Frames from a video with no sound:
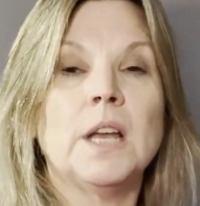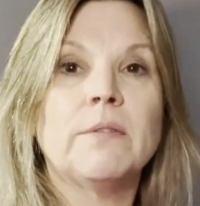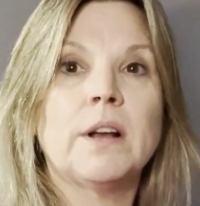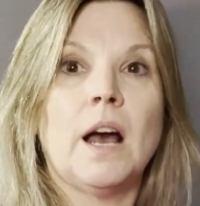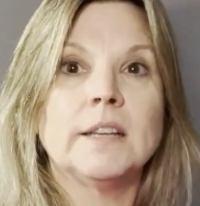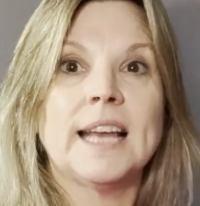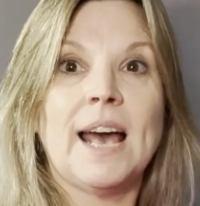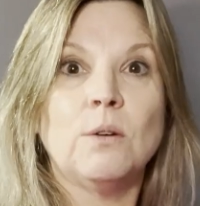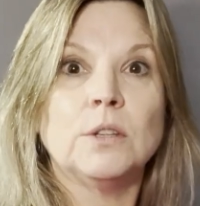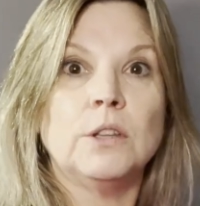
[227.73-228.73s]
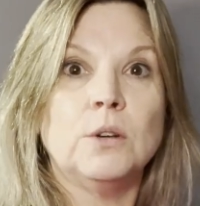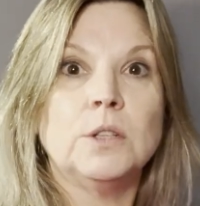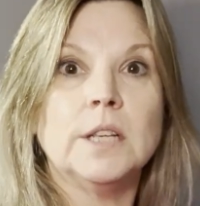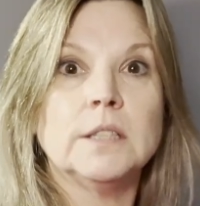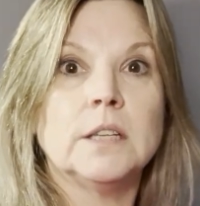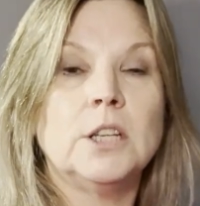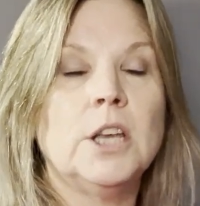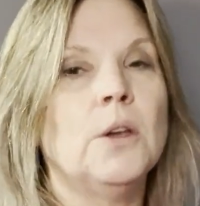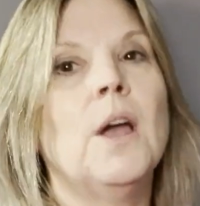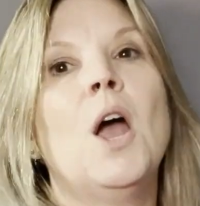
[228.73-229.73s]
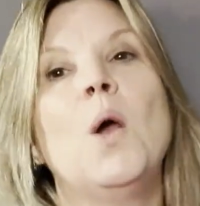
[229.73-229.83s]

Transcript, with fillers: I've cut out the audience to you.